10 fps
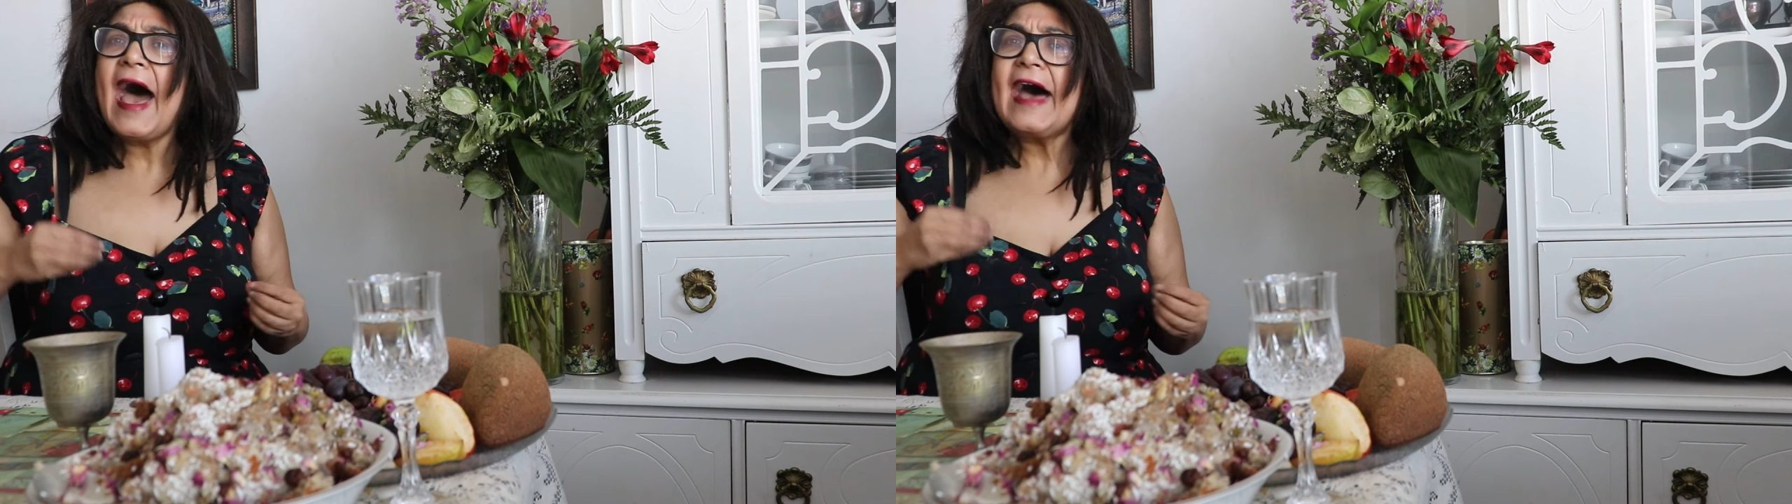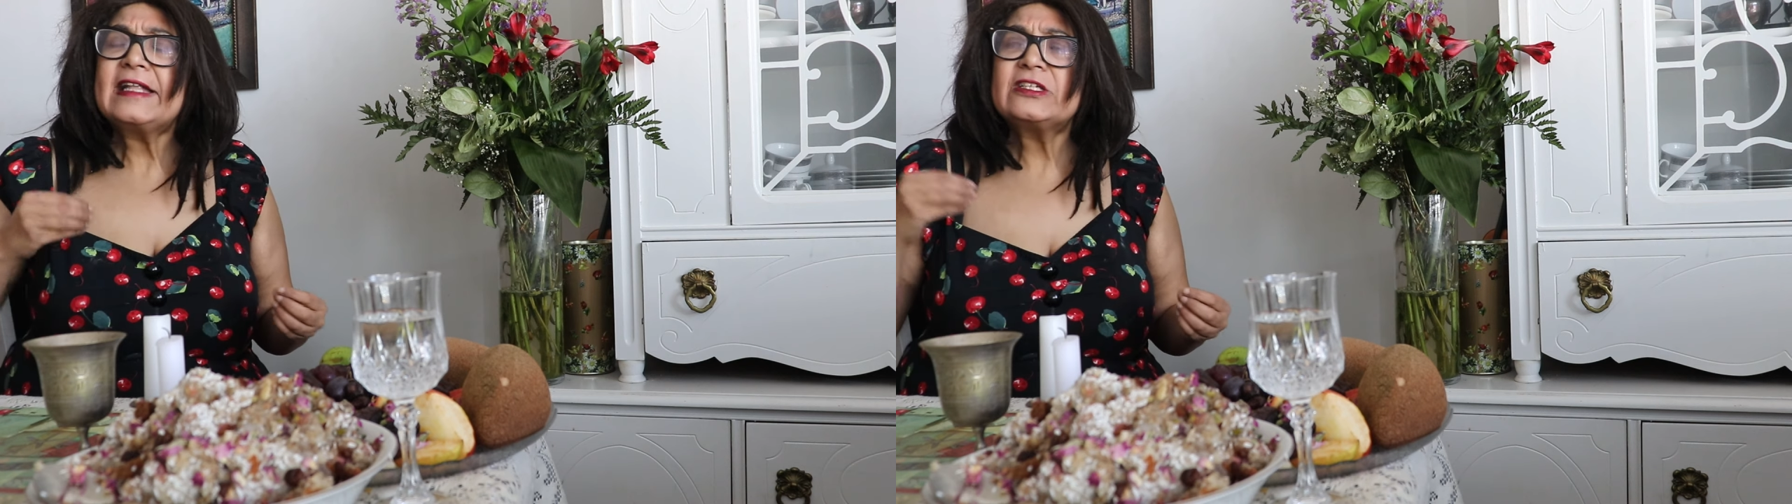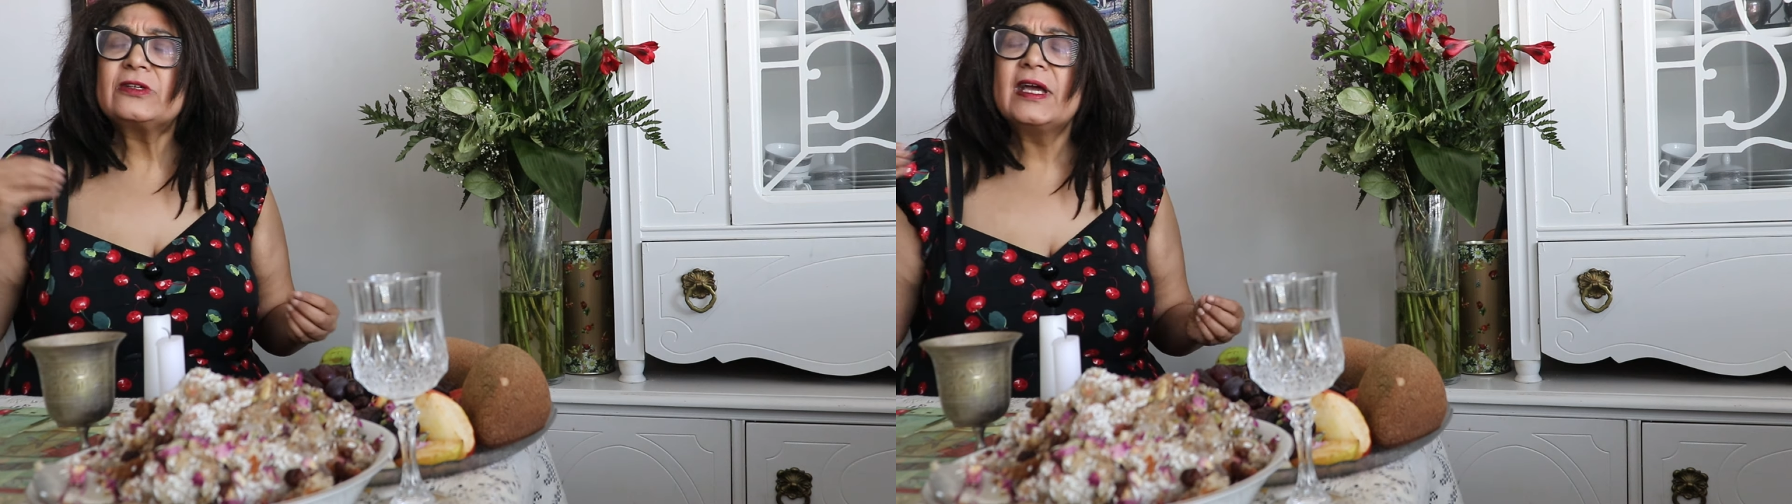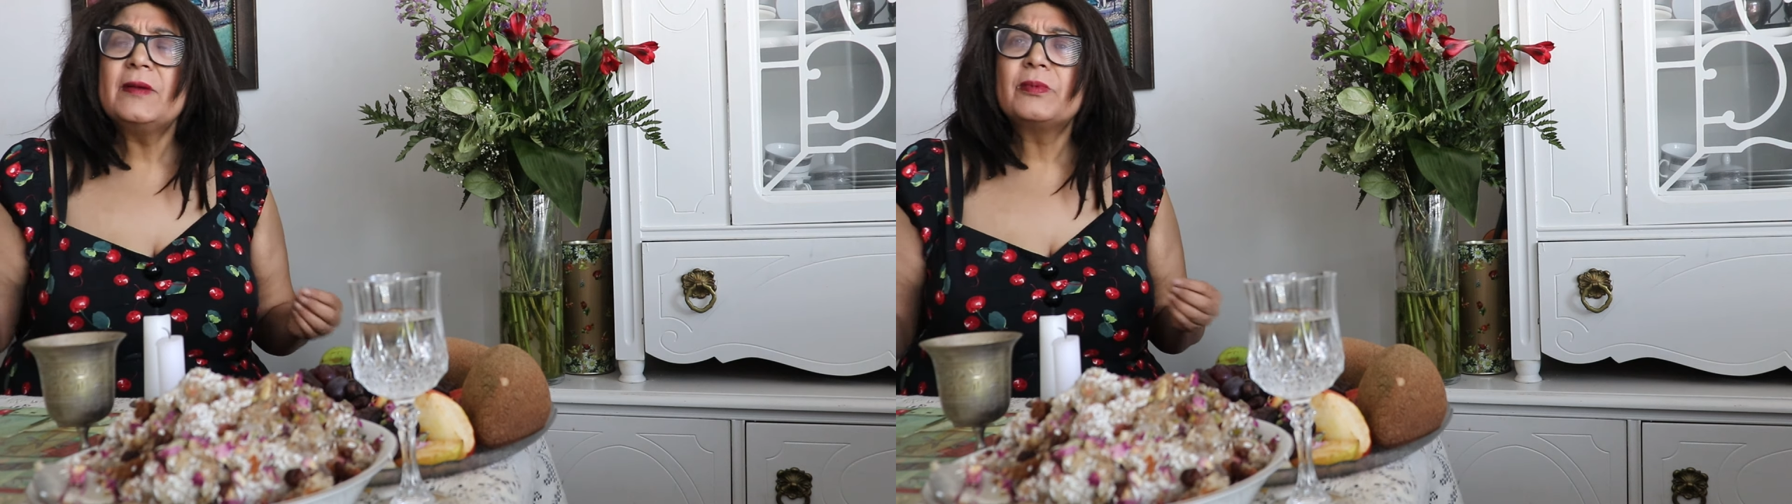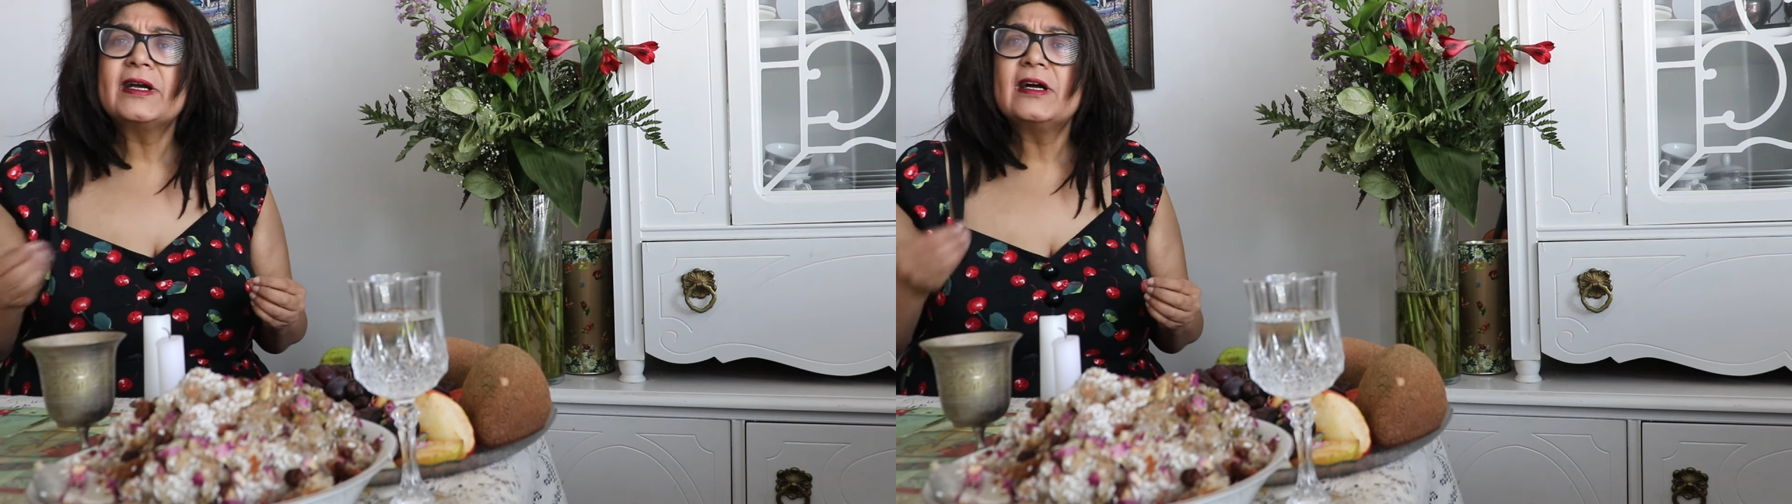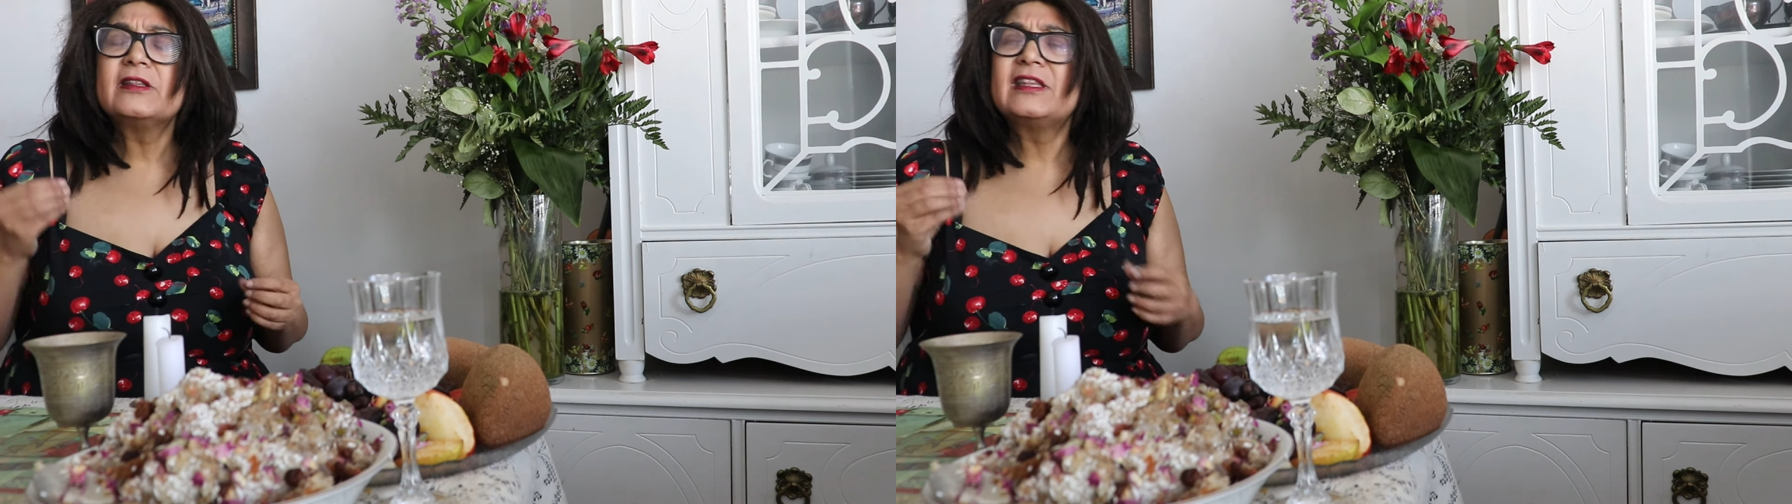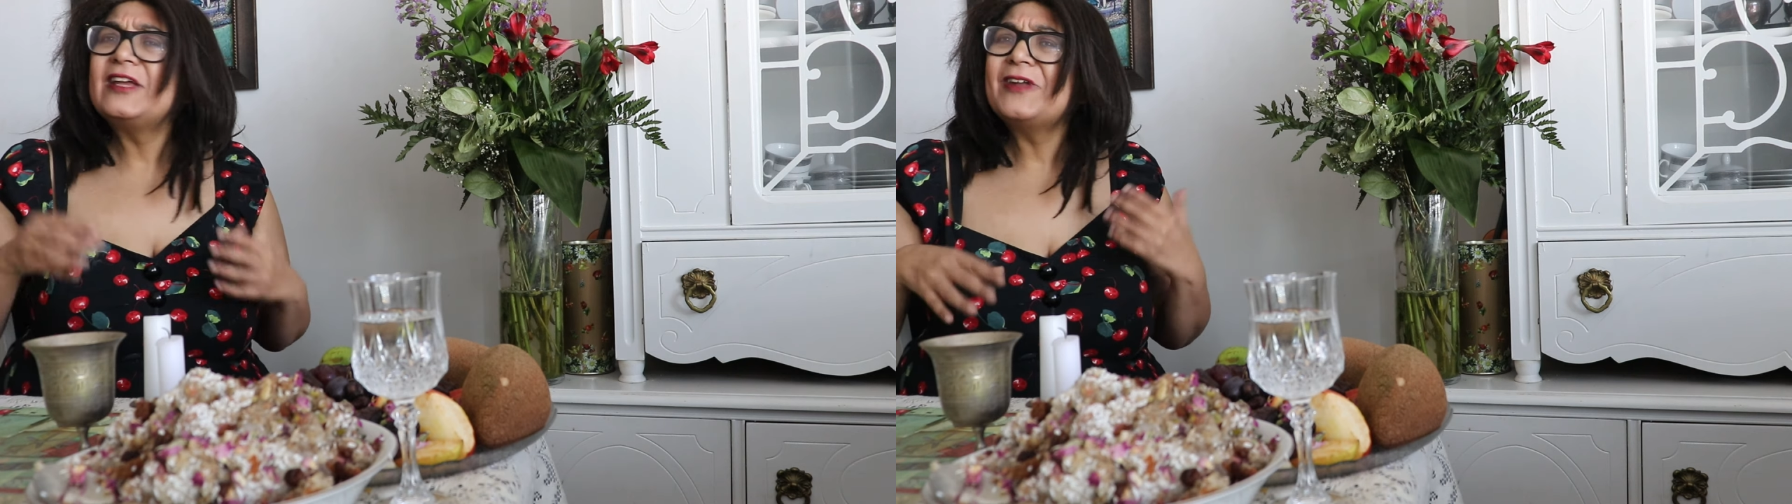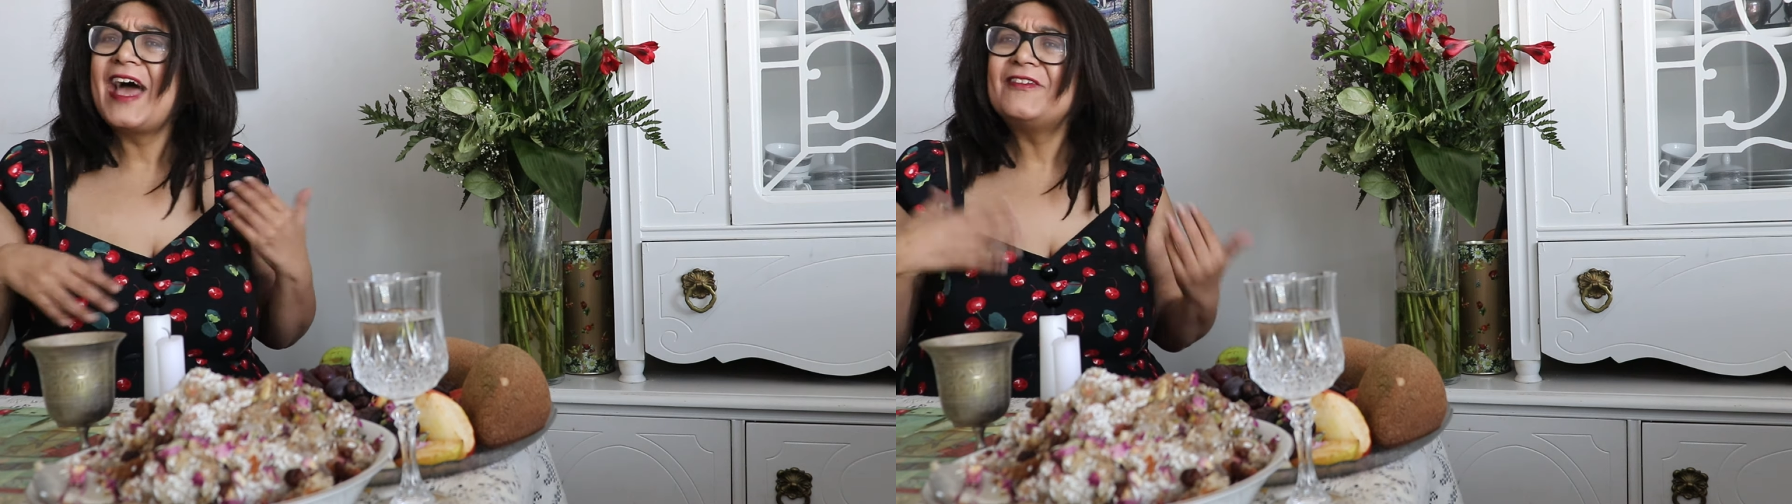And so they
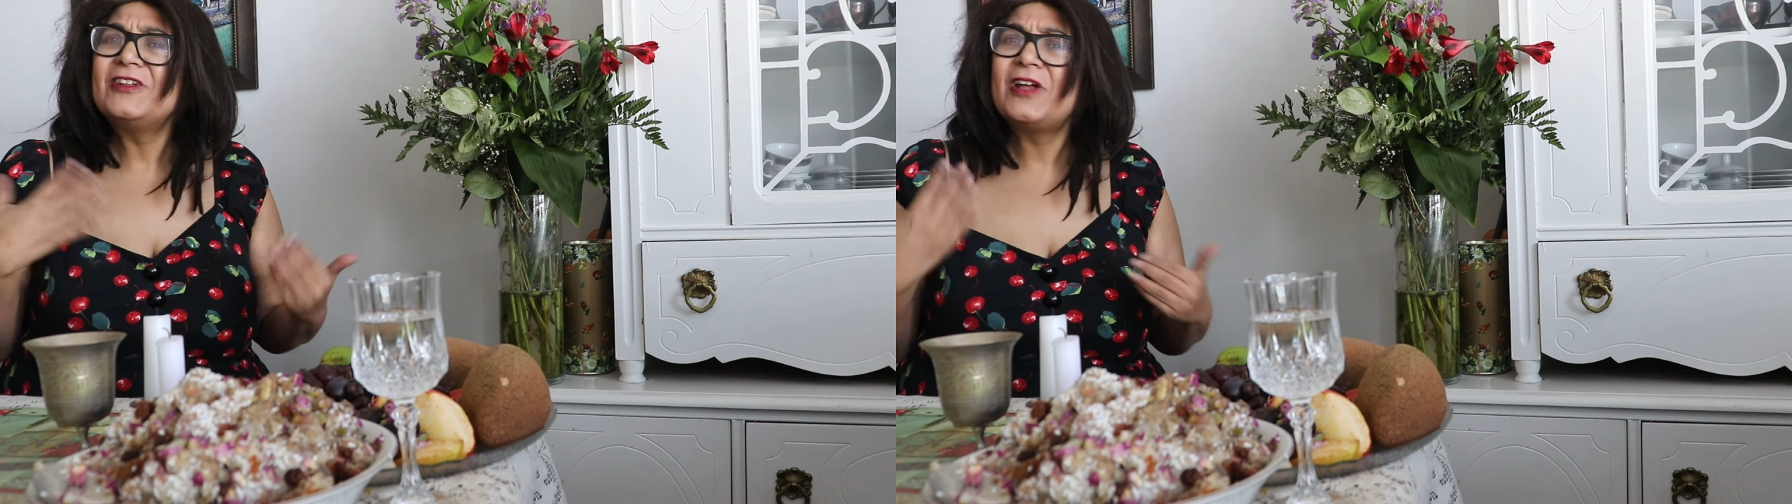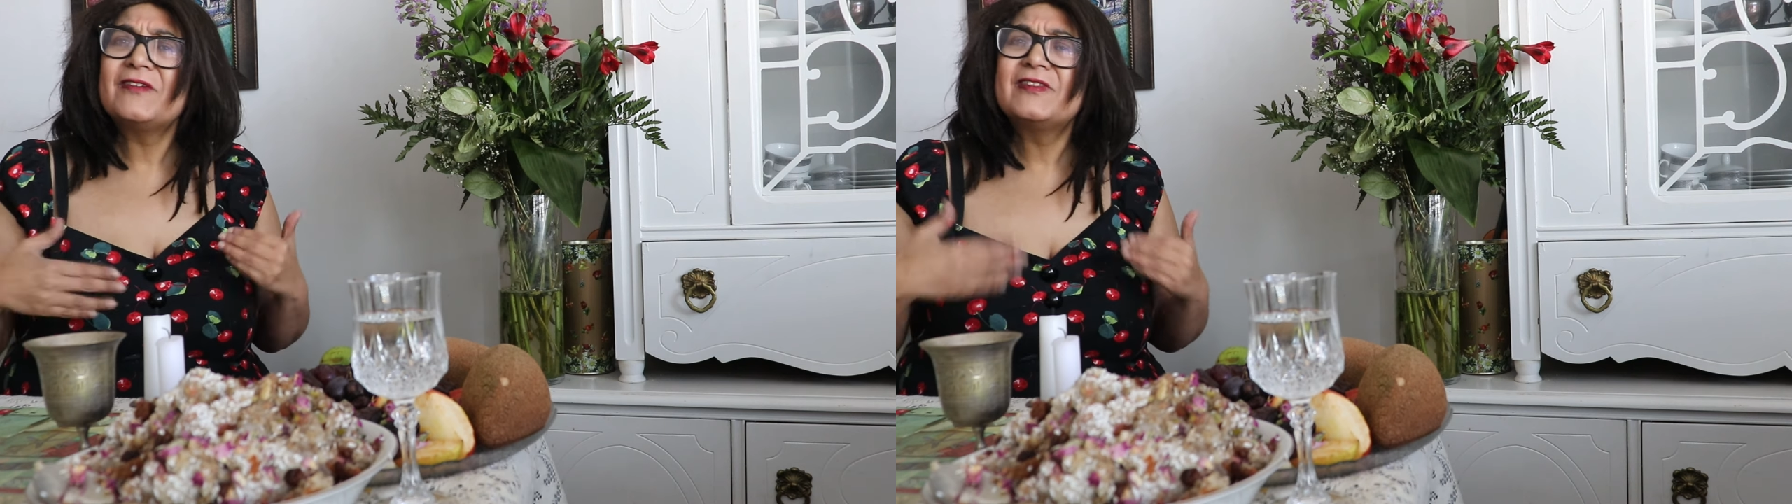don't have a lot